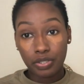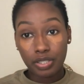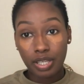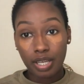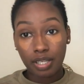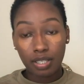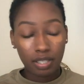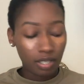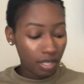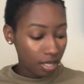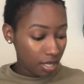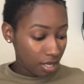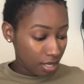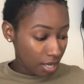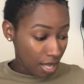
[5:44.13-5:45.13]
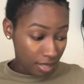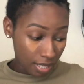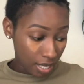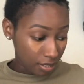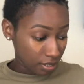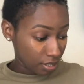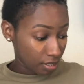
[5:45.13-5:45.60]
second. And
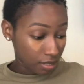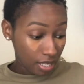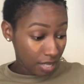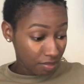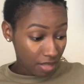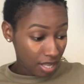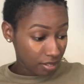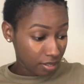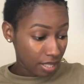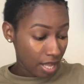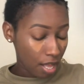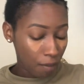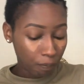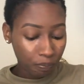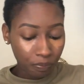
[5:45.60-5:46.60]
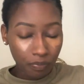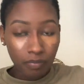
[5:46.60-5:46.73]
that's it. And that's that.